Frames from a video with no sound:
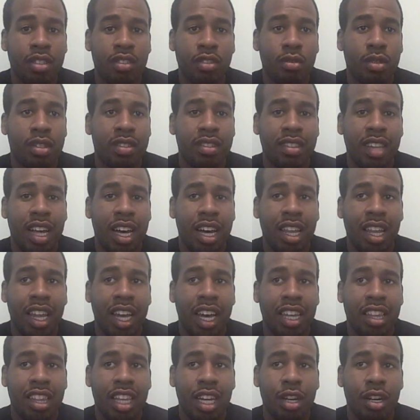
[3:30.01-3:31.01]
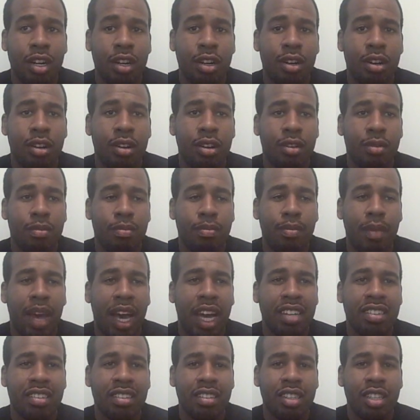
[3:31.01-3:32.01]
So it's not like they're
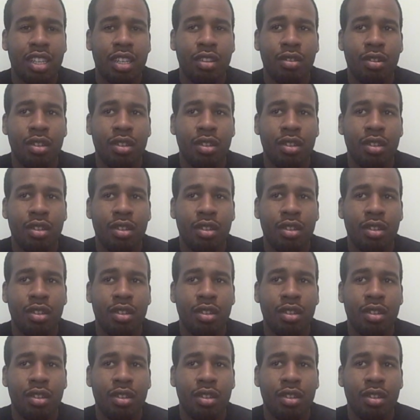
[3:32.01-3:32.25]
magically